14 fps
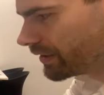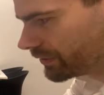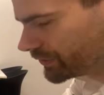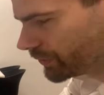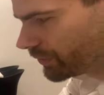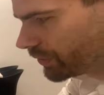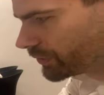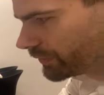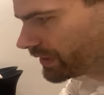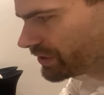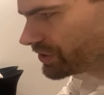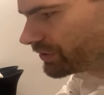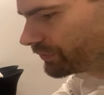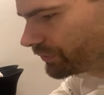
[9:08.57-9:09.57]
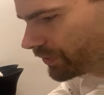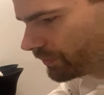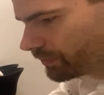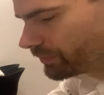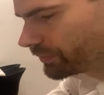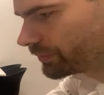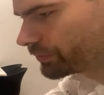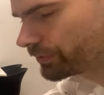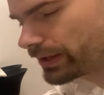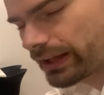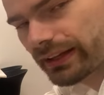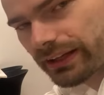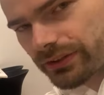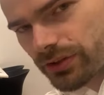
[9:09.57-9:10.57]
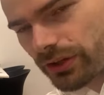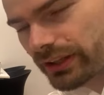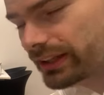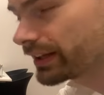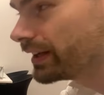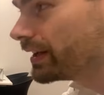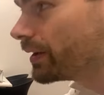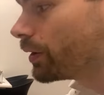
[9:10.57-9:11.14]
so conversion from electronic,